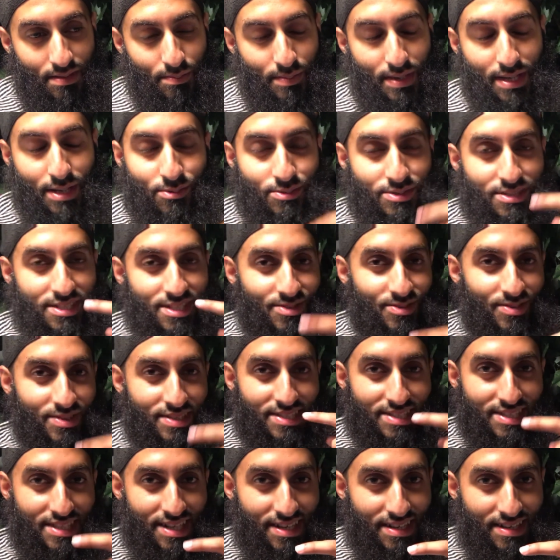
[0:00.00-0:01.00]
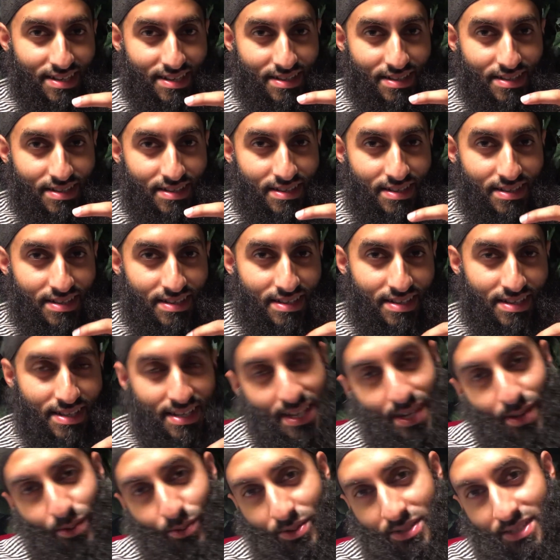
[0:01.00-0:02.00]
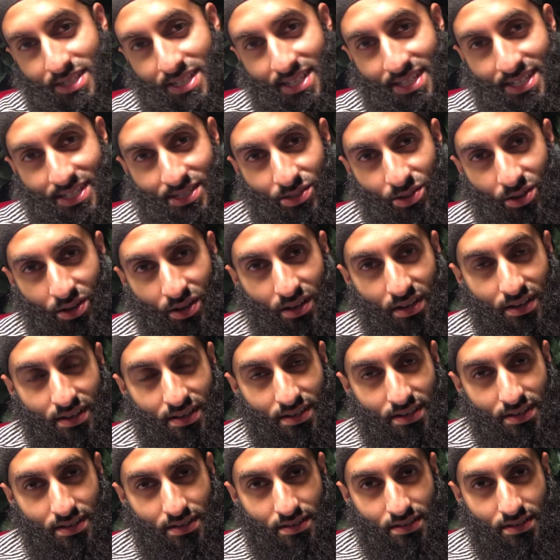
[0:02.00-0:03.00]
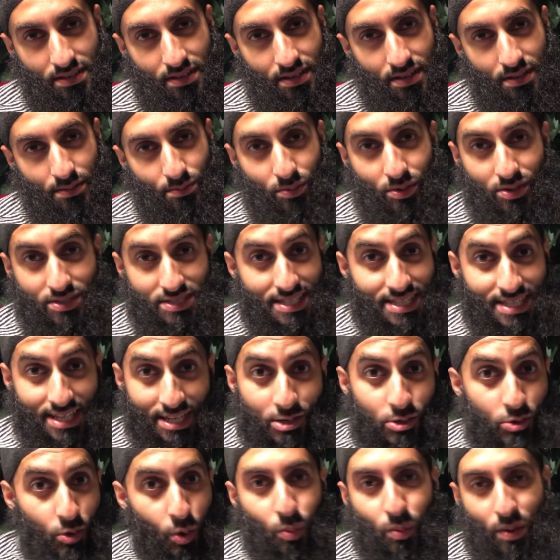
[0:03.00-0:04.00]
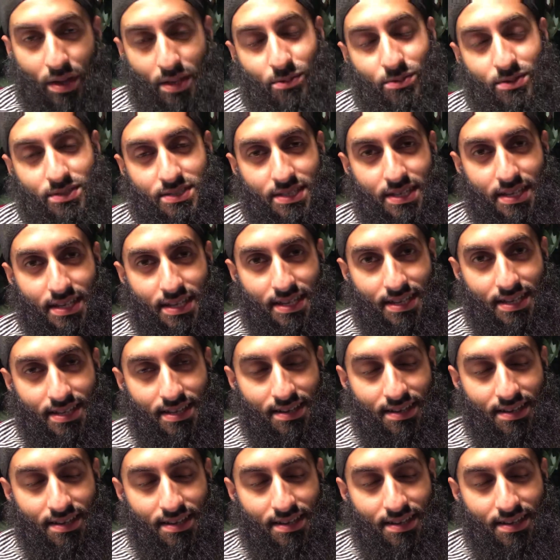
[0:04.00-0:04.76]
But it was just on his tongue. It wasn't in his heart. Because he didn't know what he was saying.